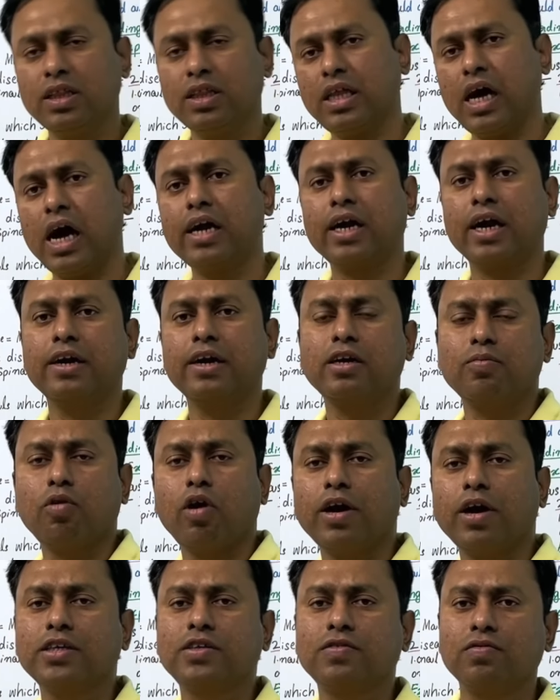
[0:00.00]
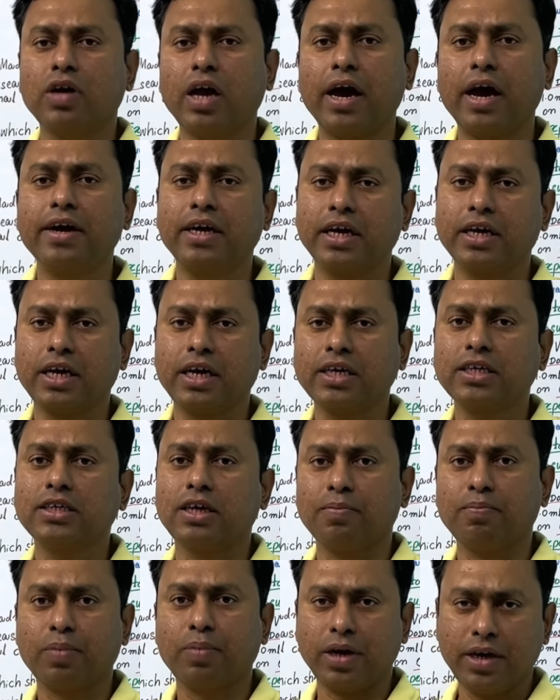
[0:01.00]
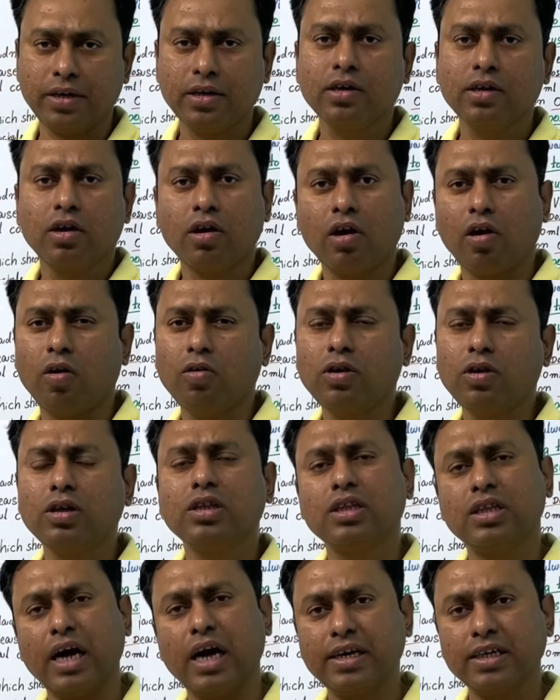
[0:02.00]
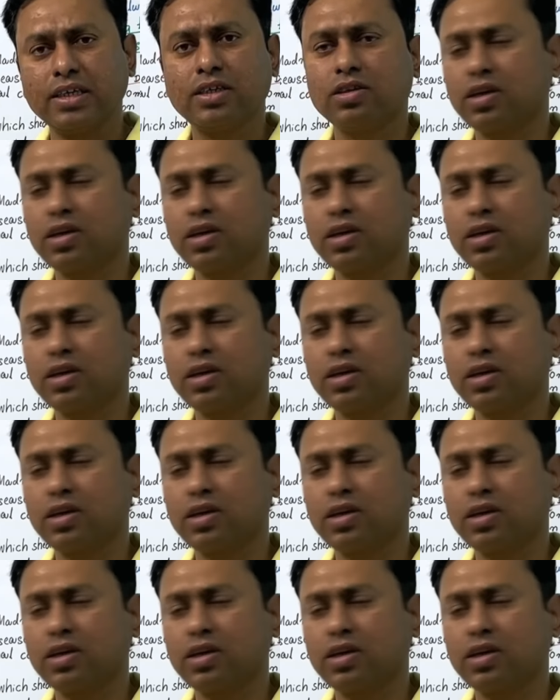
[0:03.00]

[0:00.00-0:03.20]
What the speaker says: That antibodies we are taking separate out, that is